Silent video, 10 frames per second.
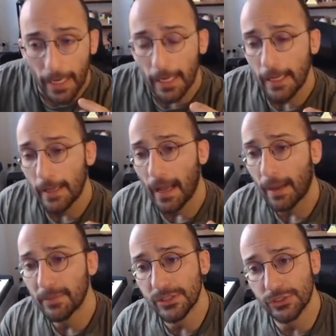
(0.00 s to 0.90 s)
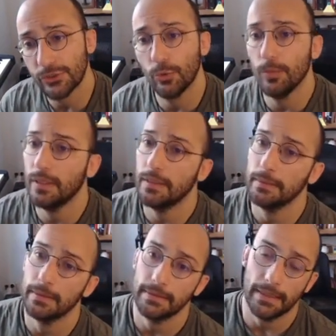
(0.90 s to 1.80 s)
Uh, I'm
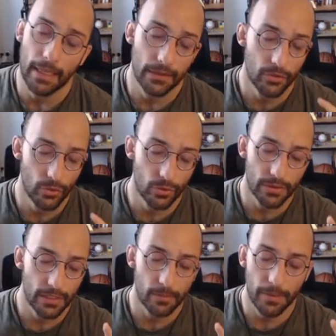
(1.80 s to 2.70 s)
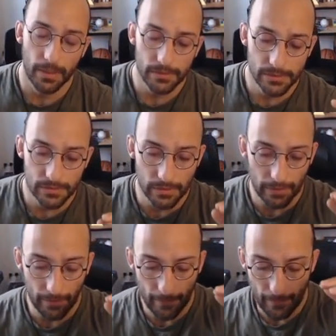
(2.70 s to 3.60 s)
assuming that your database
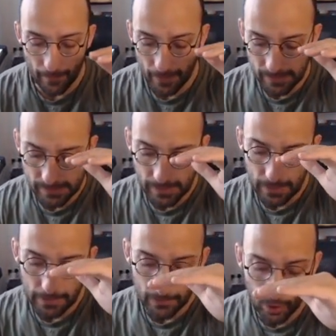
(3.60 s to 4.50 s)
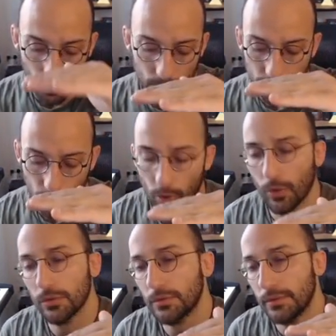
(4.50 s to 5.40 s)
uh, has a column
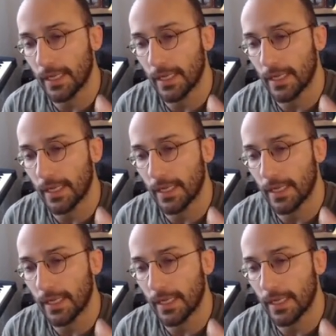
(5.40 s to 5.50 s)
called